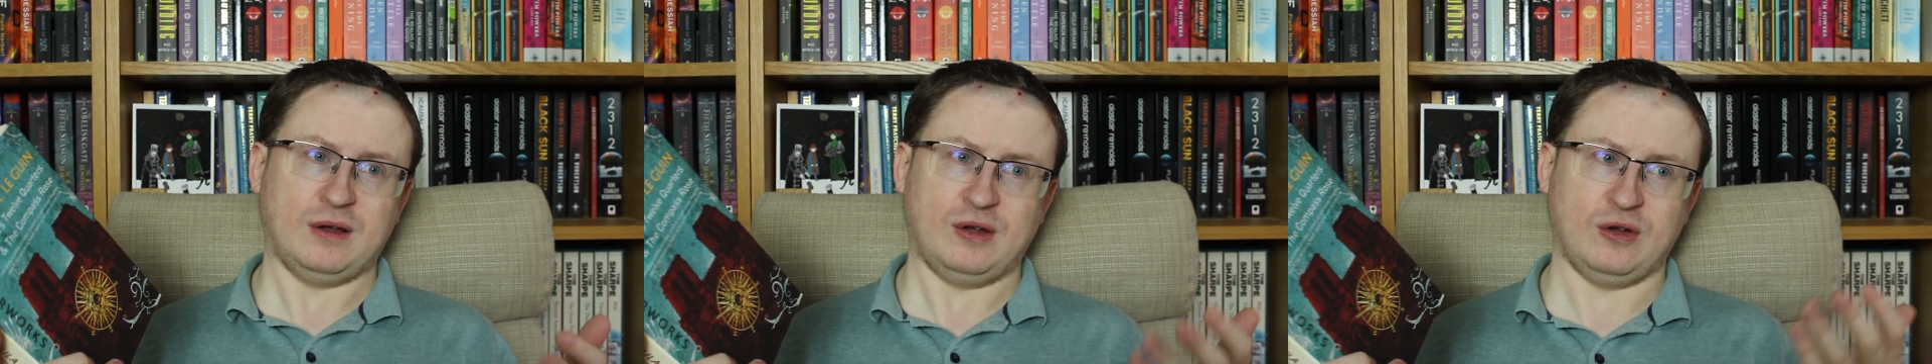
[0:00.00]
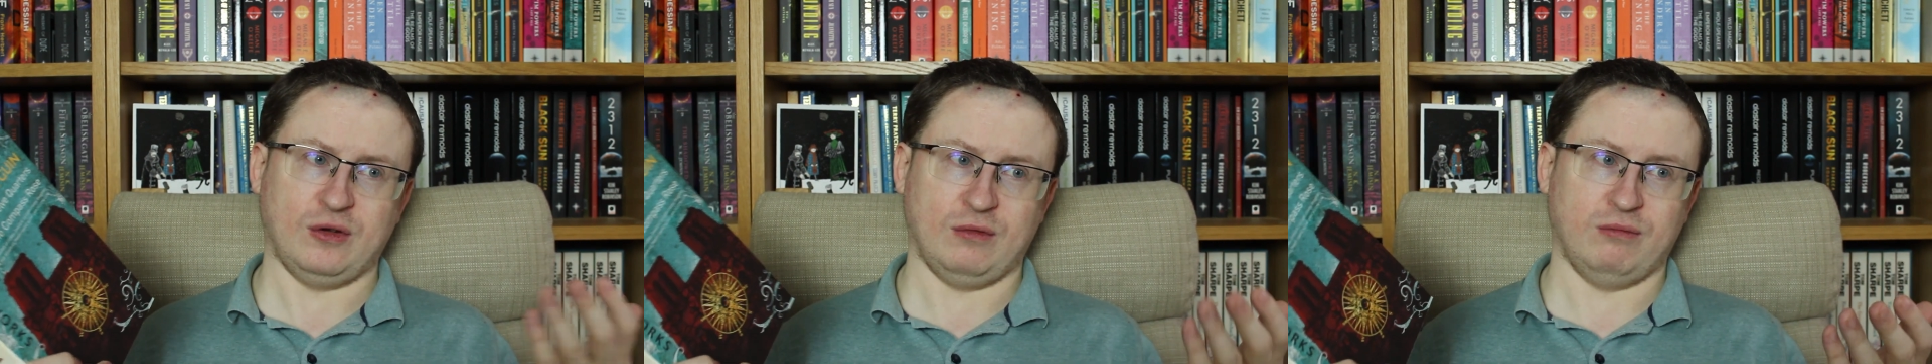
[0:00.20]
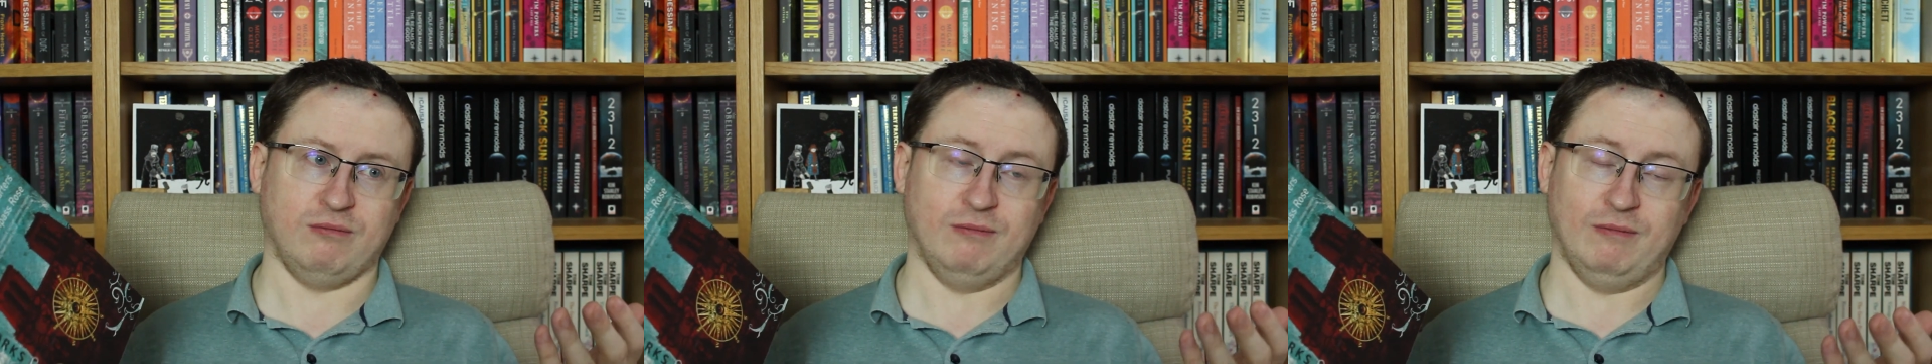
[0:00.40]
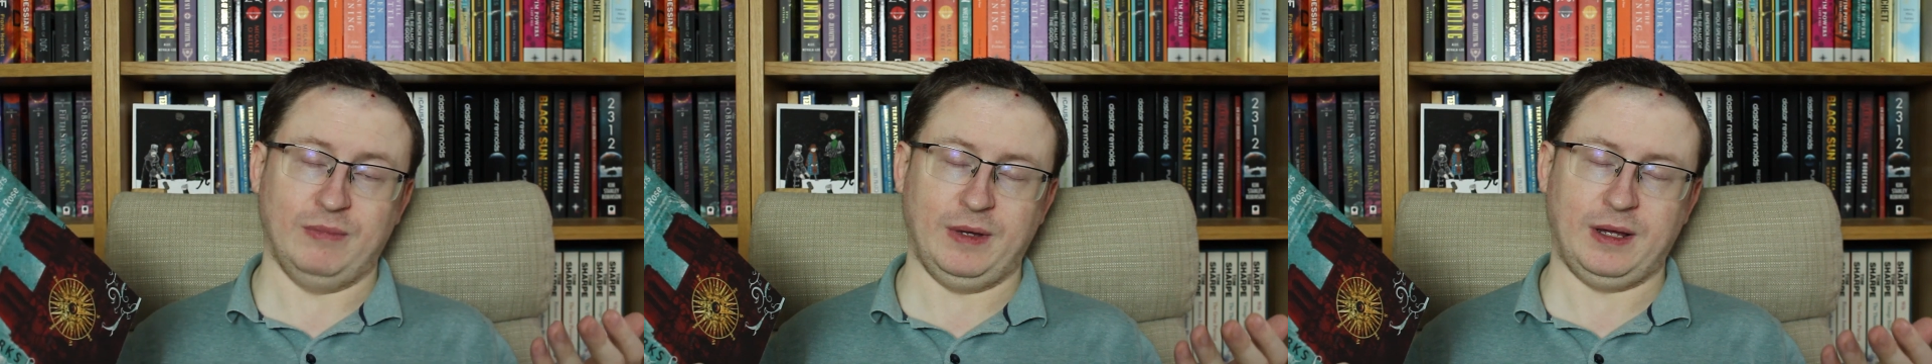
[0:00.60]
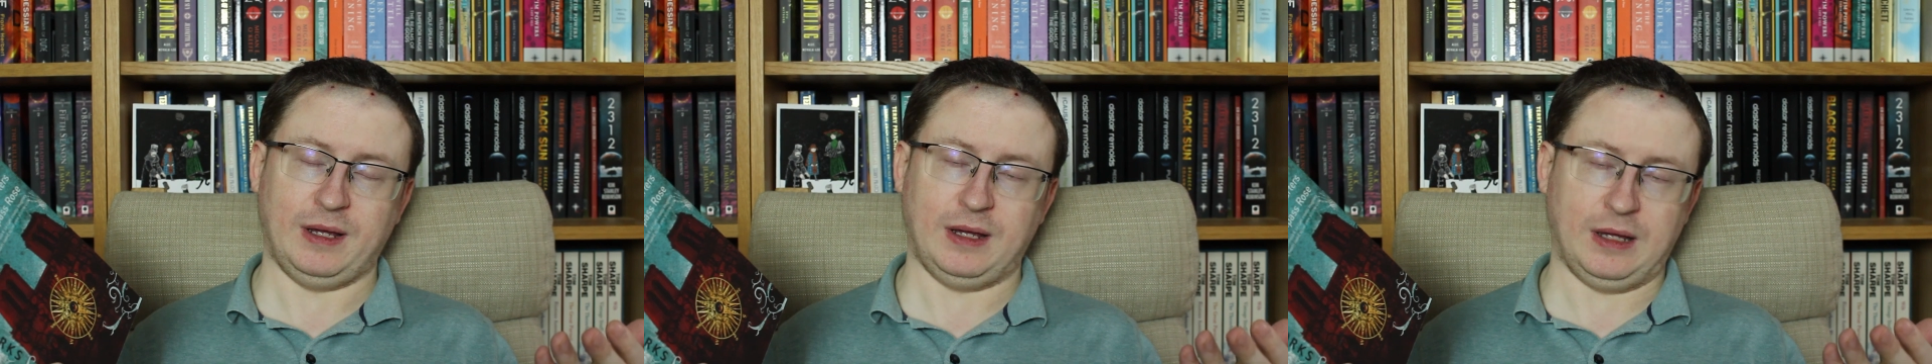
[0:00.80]
who
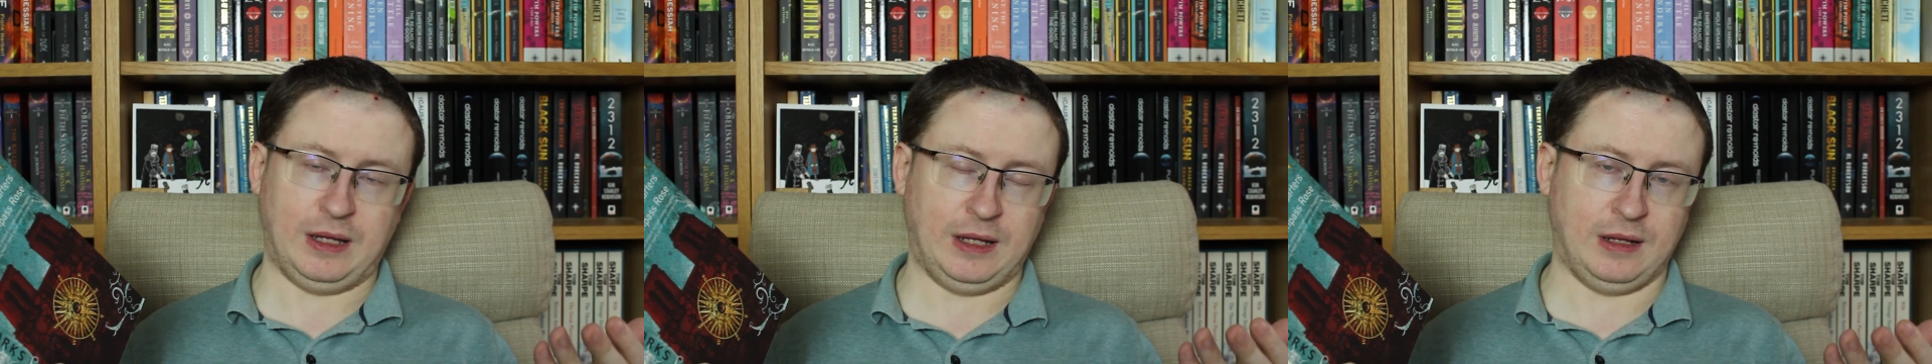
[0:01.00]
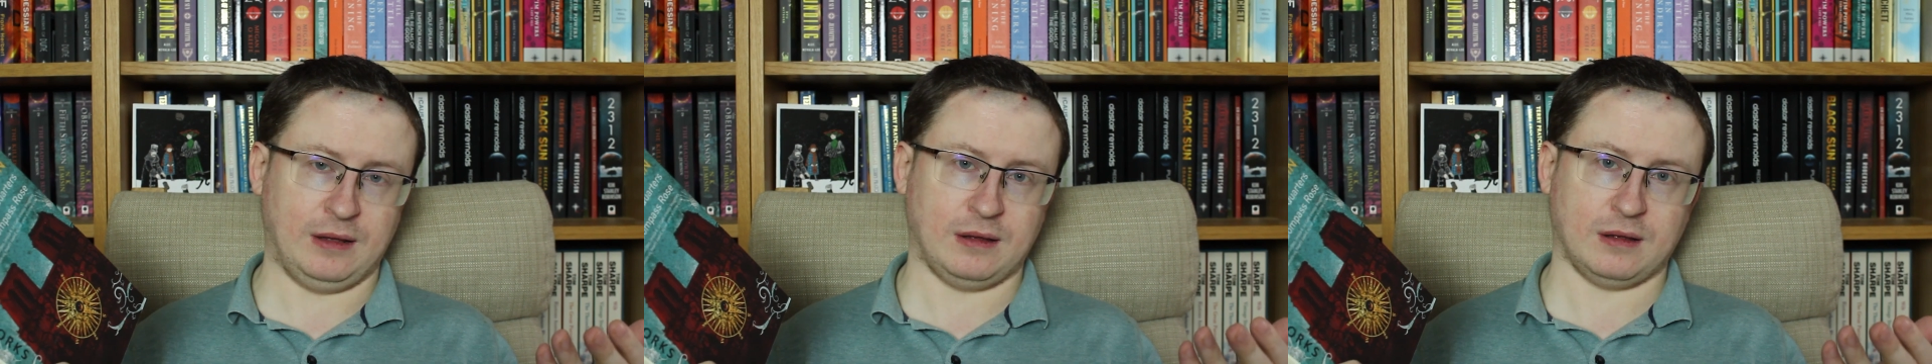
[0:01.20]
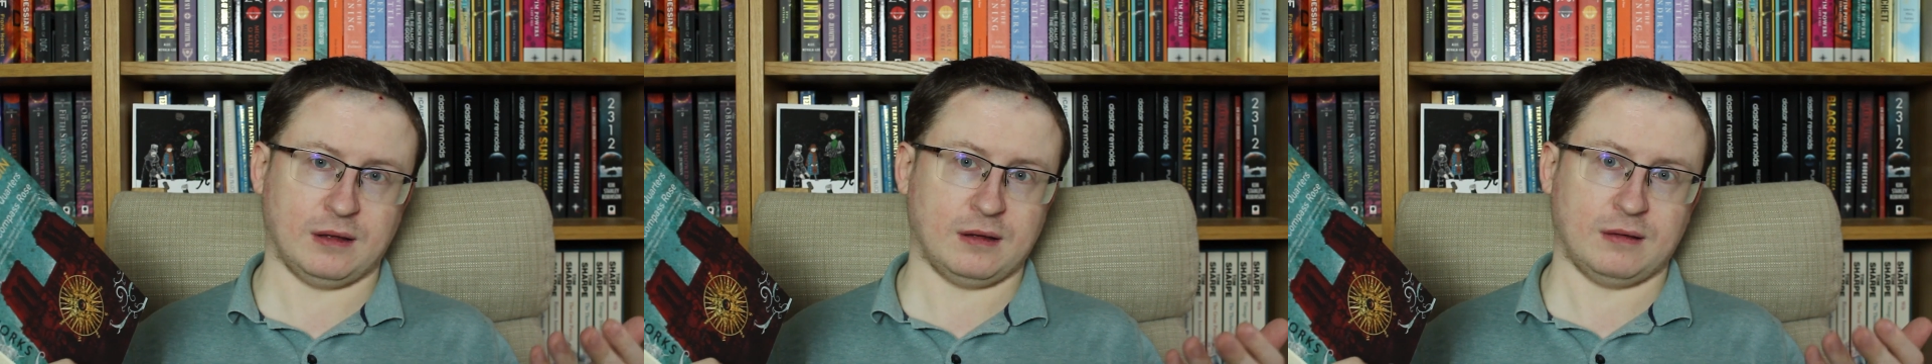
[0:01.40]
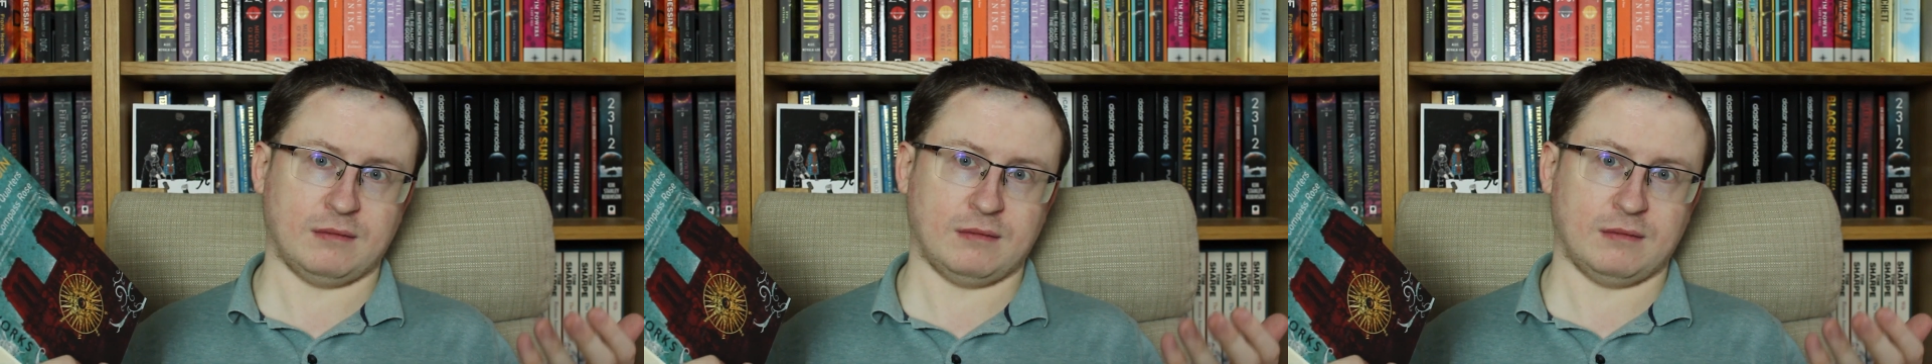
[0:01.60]
is